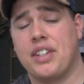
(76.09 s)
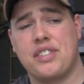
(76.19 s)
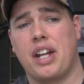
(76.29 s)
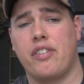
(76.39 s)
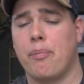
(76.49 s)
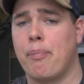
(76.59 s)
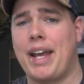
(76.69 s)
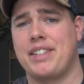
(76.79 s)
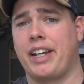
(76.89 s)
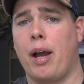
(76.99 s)
instead of it
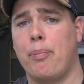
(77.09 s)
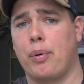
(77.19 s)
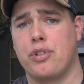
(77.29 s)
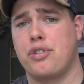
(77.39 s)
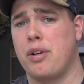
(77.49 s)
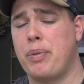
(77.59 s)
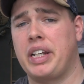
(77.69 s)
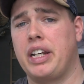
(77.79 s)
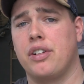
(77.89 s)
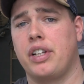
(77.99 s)
messing up or
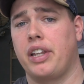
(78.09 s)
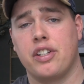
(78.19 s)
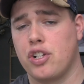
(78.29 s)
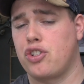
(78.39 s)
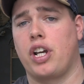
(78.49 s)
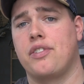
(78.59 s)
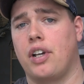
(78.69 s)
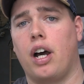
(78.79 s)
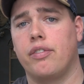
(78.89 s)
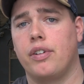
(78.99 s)
stripping gears, it just shuts
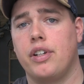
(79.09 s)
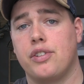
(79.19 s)
off.